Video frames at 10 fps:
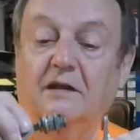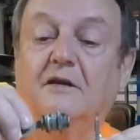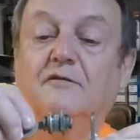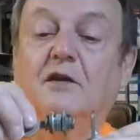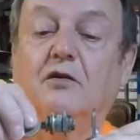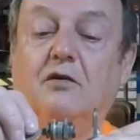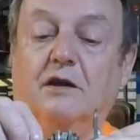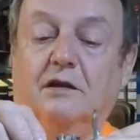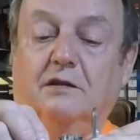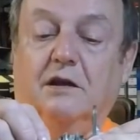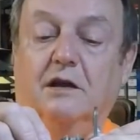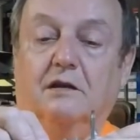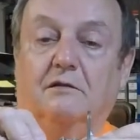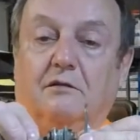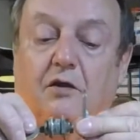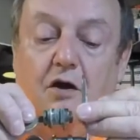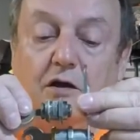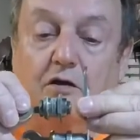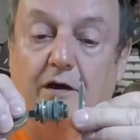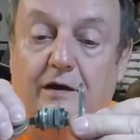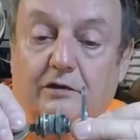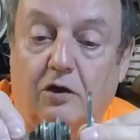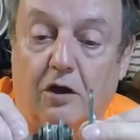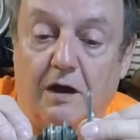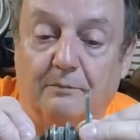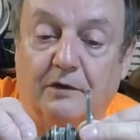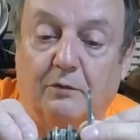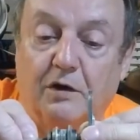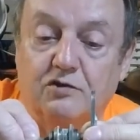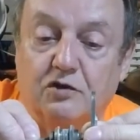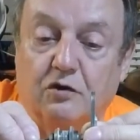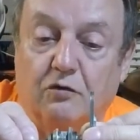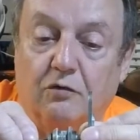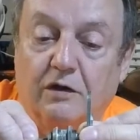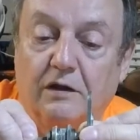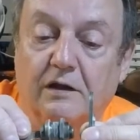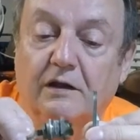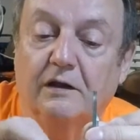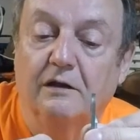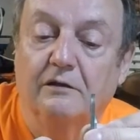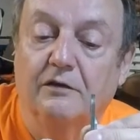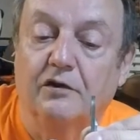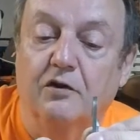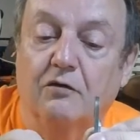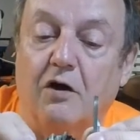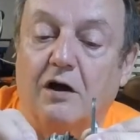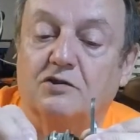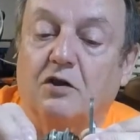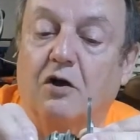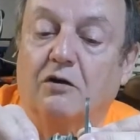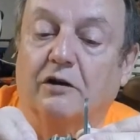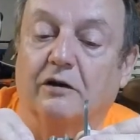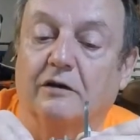if you look at the lock on the top, the original, the new lock's longer,